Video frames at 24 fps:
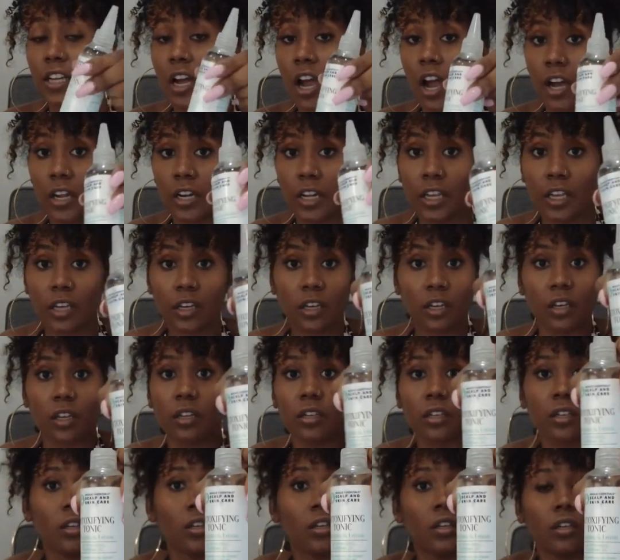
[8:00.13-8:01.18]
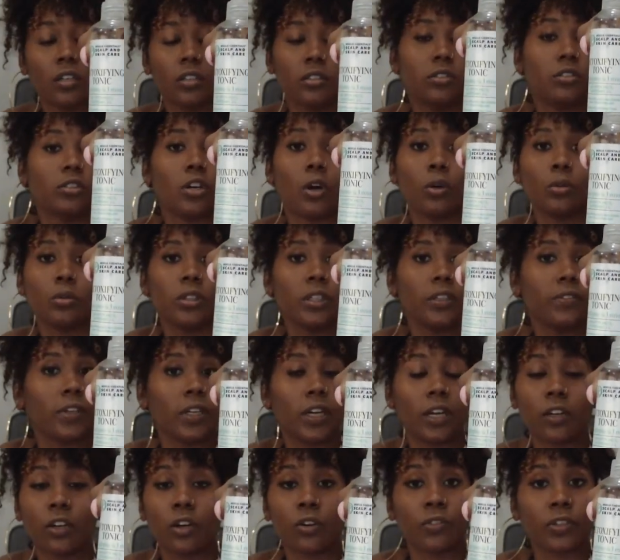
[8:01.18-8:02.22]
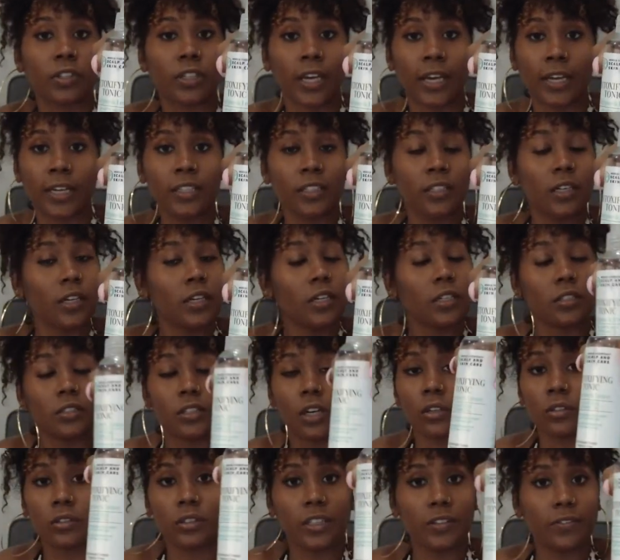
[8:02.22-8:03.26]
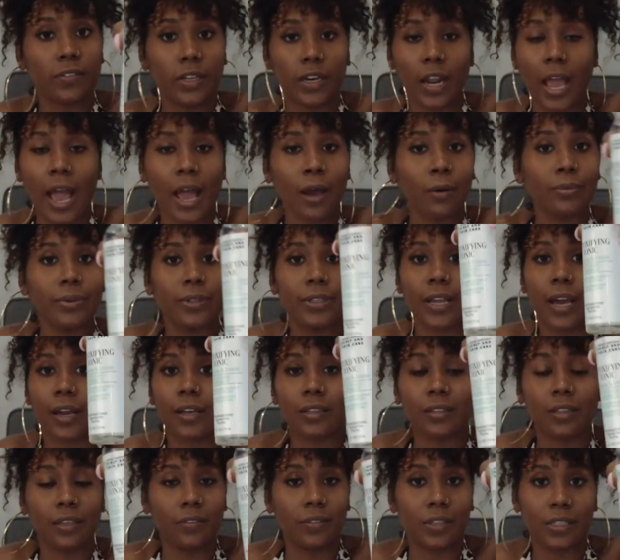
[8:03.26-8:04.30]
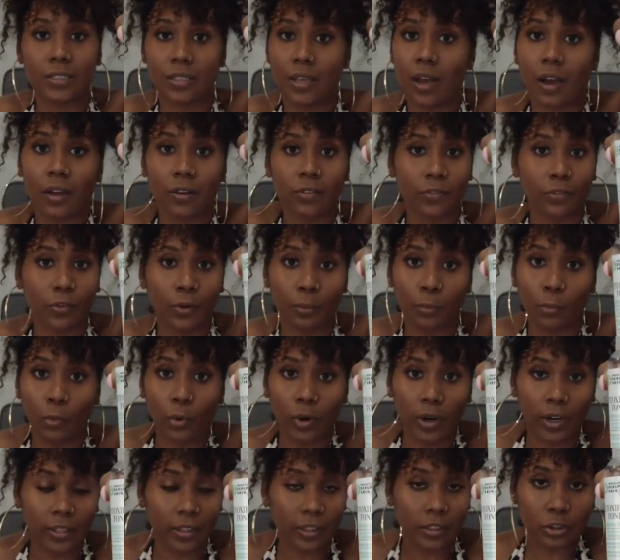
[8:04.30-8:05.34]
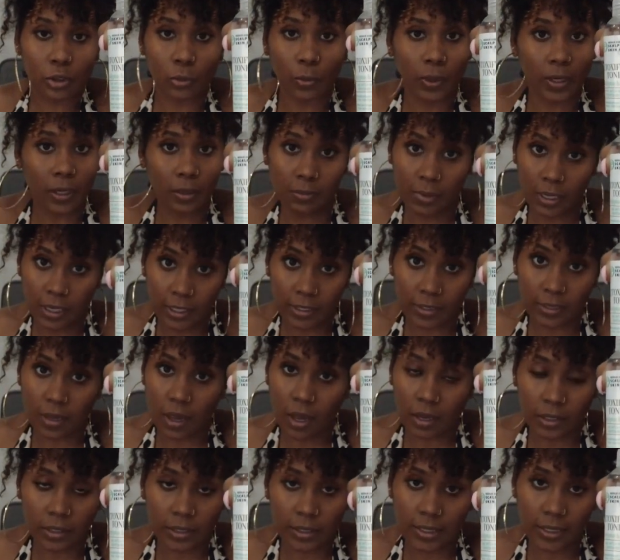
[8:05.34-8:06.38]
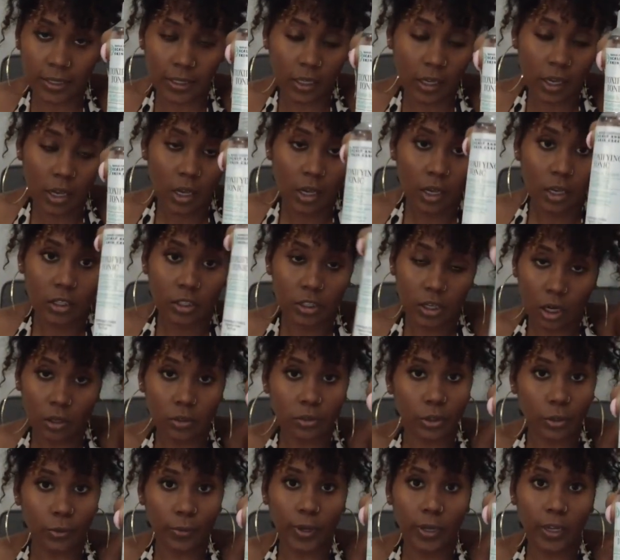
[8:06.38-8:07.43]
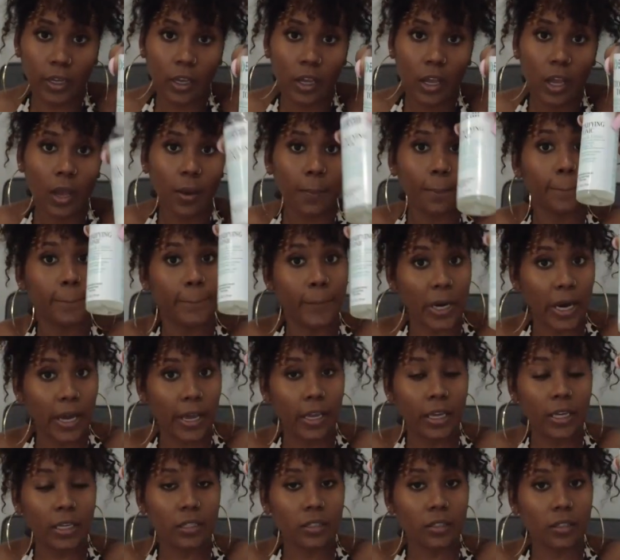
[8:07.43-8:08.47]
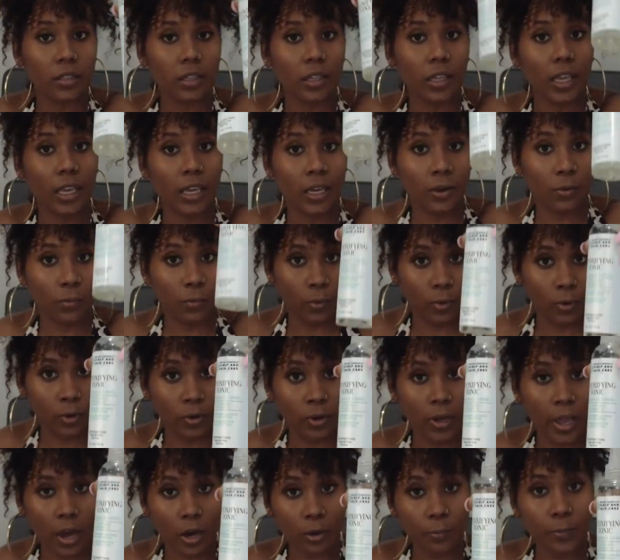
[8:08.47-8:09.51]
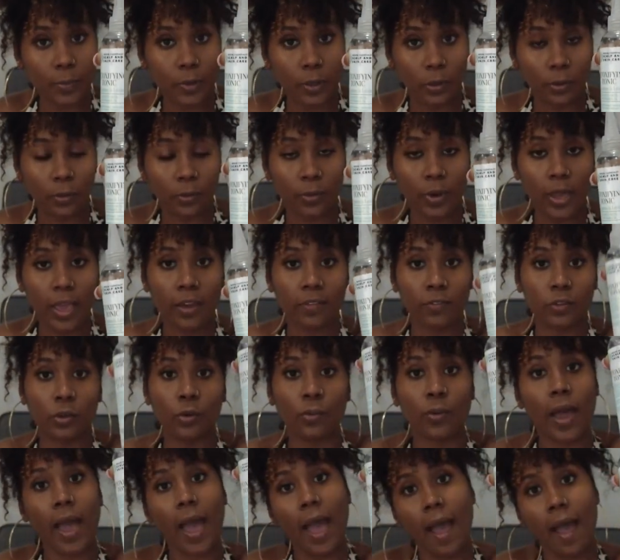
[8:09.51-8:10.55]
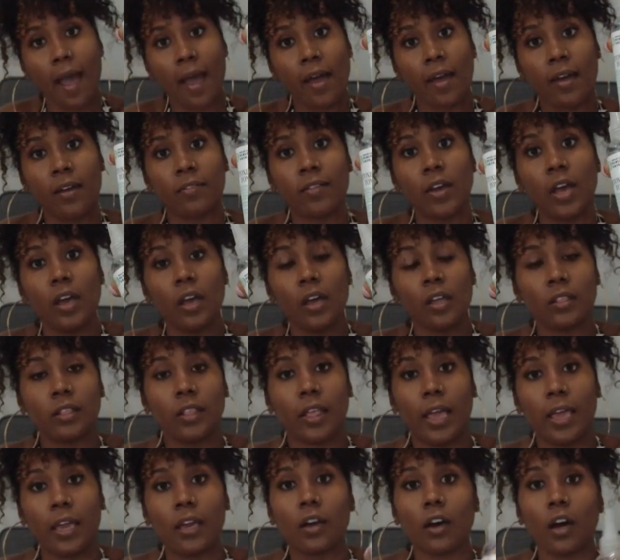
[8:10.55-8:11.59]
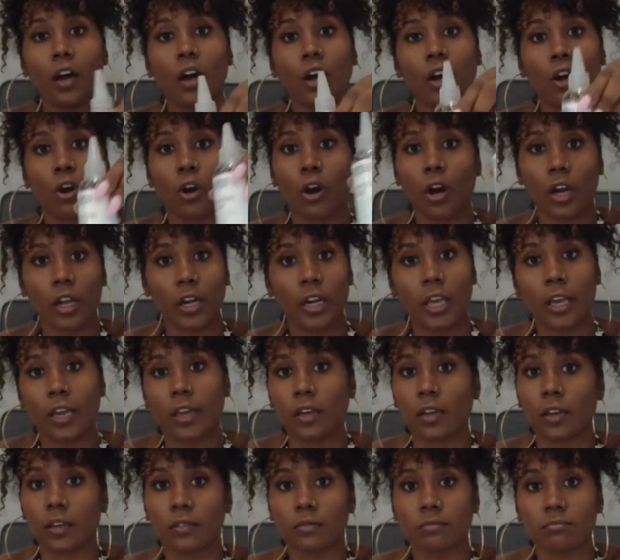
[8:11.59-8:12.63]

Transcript: tonic, don't leave it in overnight. Don't leave it. I would not leave this on for more than 20 minutes, honestly. Don't do it. But it will help you if you have like a chronic